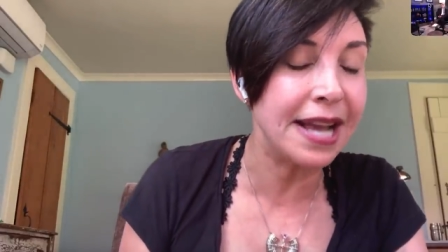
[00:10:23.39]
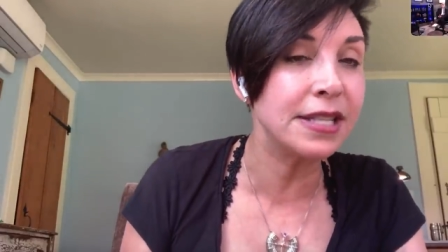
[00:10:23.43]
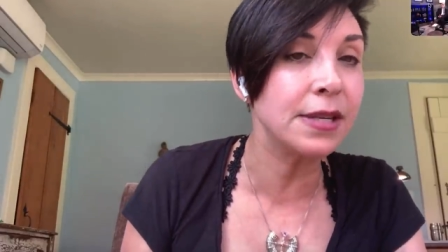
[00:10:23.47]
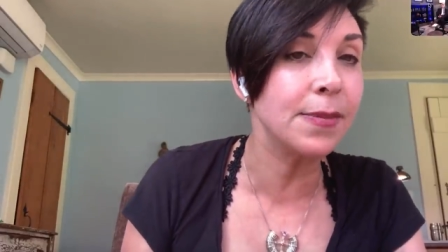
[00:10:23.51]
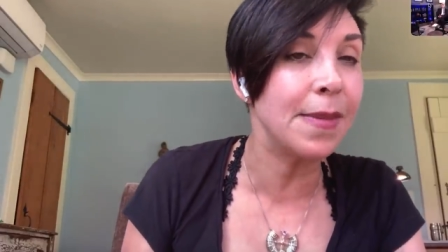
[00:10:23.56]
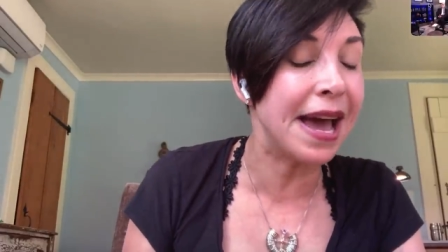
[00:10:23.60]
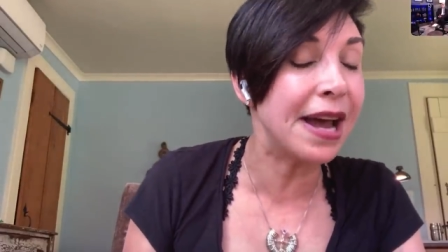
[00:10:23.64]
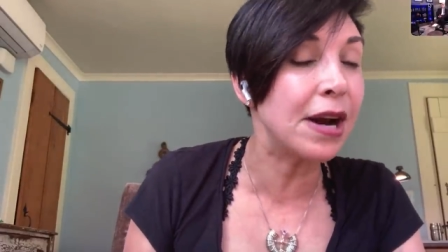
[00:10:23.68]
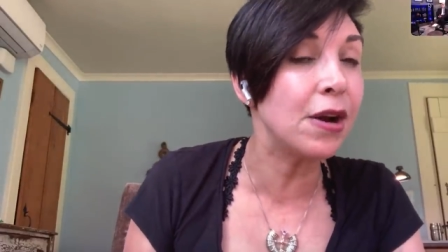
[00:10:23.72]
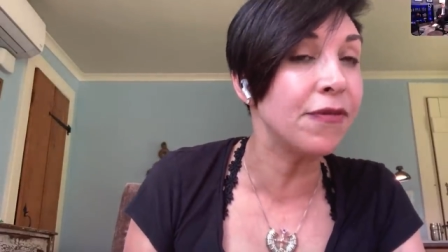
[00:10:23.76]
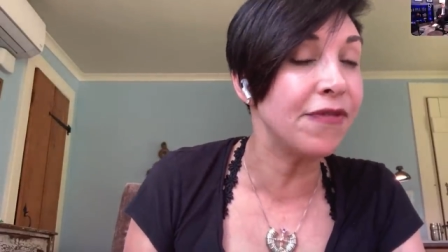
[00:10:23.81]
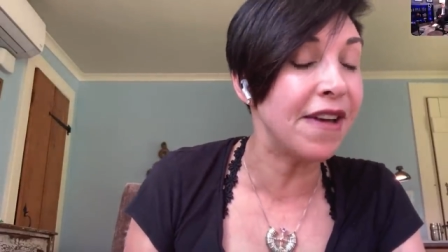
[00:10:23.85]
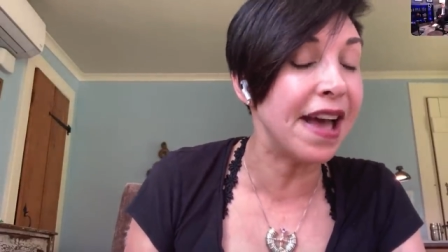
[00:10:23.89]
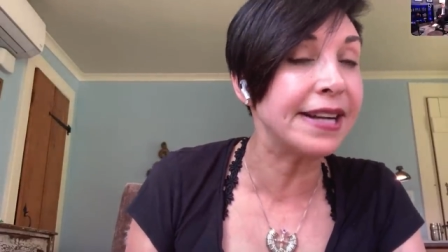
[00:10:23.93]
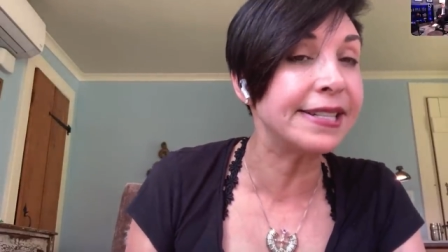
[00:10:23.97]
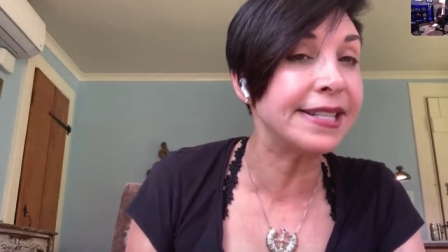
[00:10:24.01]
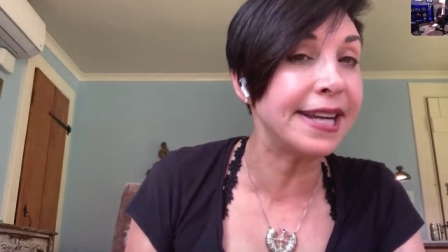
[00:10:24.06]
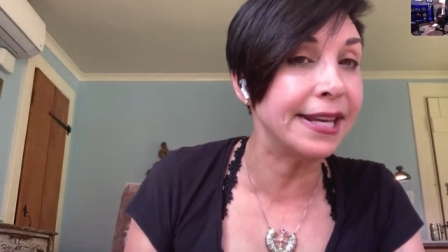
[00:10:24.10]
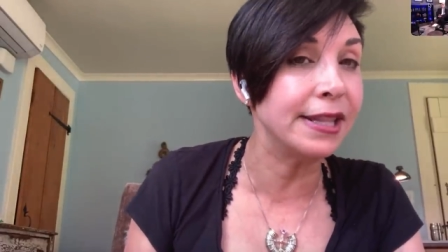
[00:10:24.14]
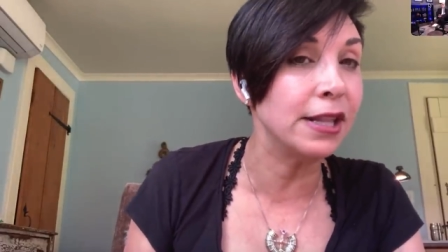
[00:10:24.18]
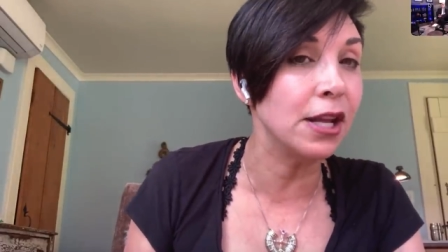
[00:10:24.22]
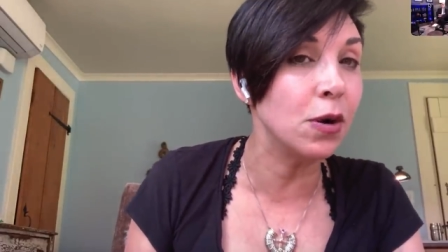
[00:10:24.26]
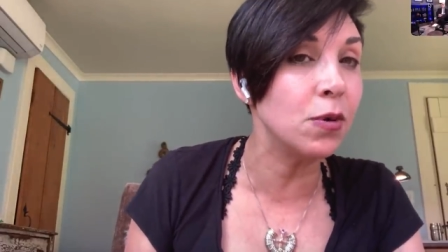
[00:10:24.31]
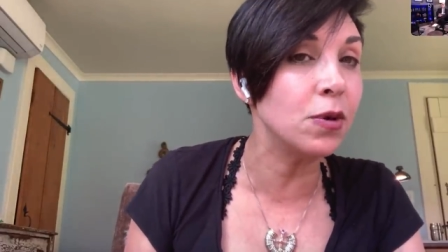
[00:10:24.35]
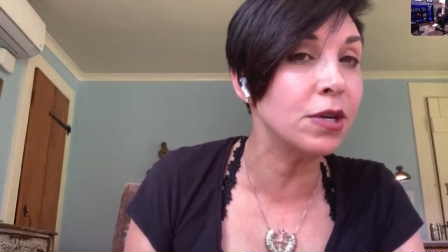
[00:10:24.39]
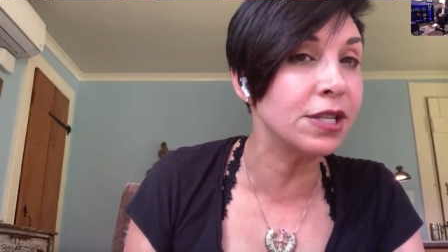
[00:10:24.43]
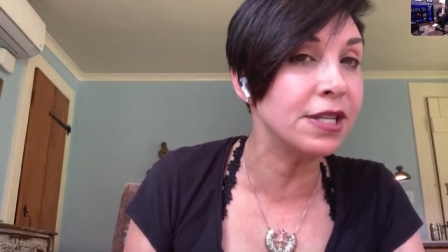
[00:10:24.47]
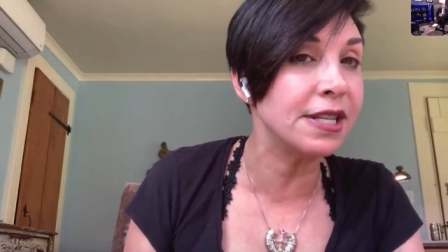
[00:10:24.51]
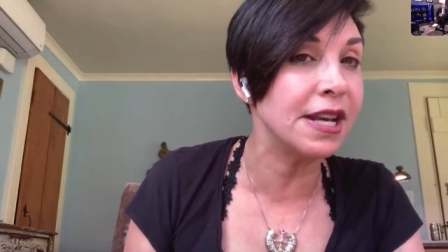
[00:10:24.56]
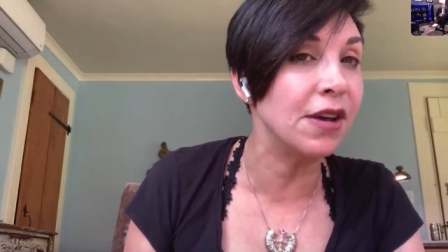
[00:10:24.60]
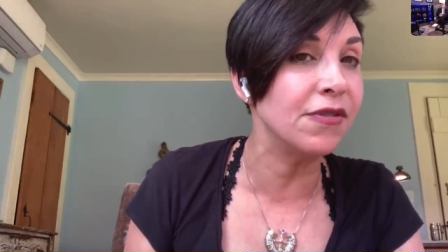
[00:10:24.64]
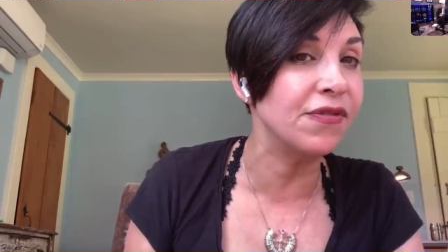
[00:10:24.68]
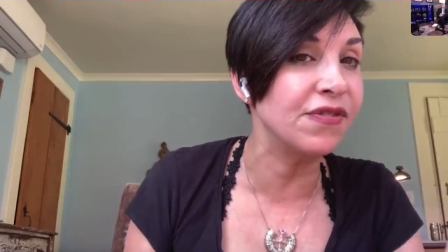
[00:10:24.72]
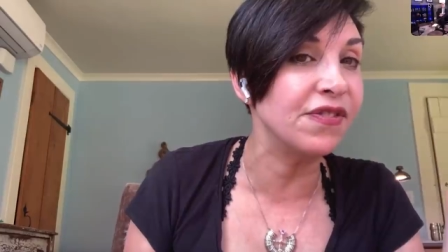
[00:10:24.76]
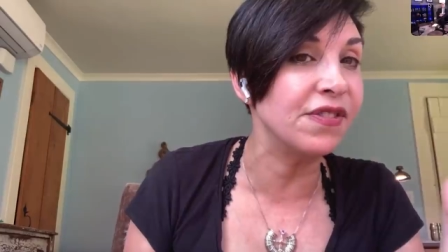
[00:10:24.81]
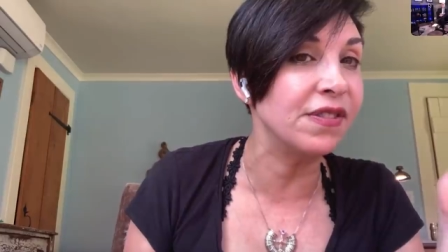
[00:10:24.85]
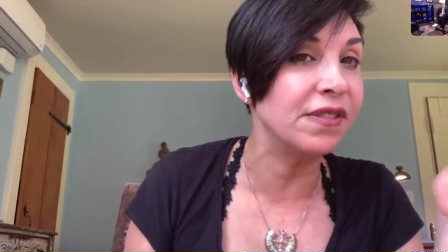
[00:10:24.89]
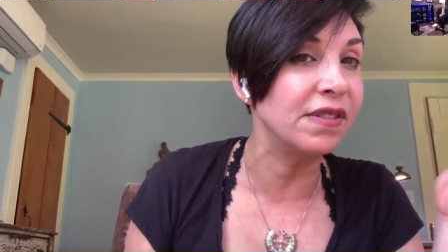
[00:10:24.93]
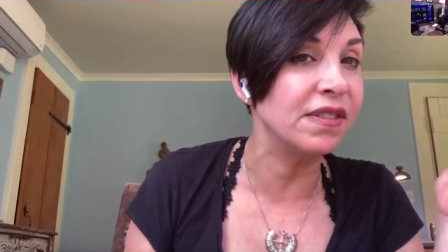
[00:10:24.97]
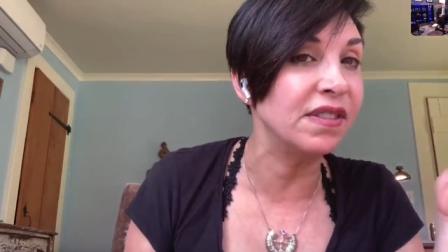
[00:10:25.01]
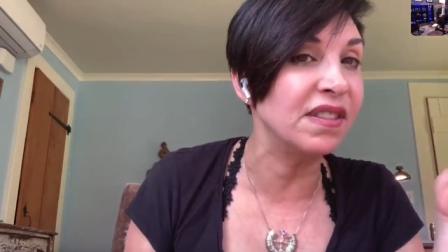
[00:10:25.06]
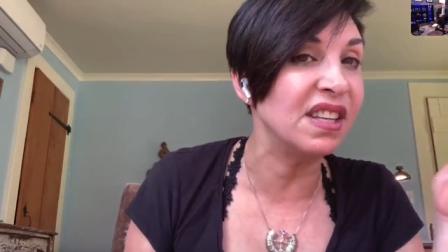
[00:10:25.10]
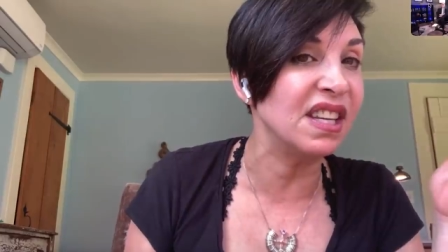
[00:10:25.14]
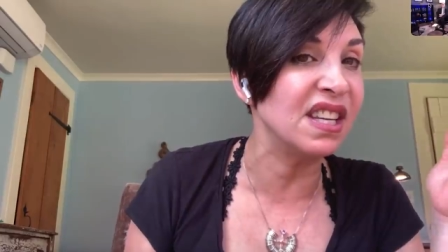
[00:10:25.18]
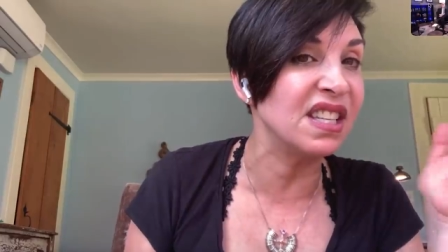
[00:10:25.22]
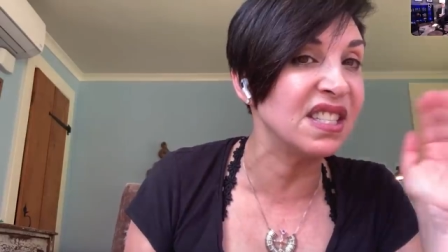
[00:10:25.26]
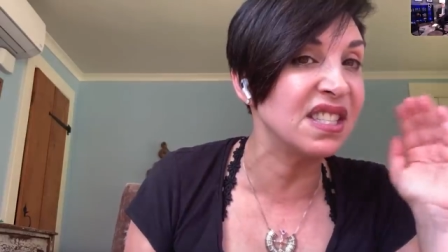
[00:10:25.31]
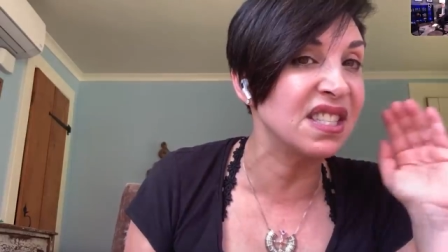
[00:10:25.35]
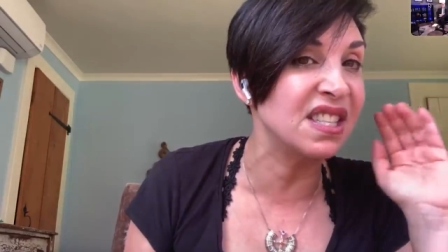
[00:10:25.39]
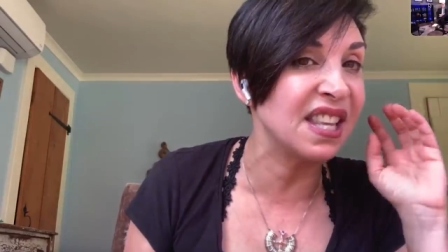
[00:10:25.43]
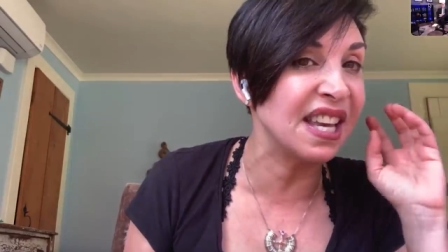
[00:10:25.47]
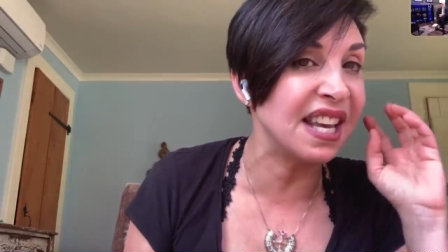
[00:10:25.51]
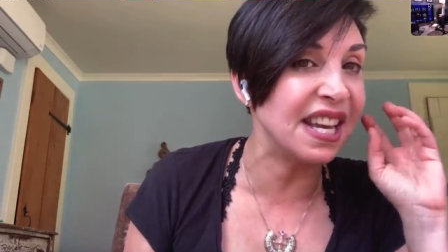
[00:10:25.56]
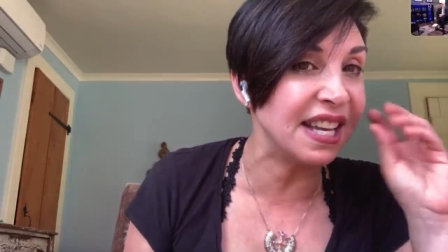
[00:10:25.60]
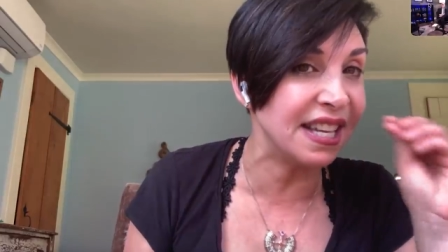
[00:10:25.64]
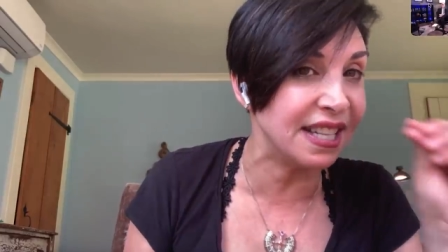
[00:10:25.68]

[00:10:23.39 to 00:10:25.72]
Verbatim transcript: As a matter of fact, a lower self is the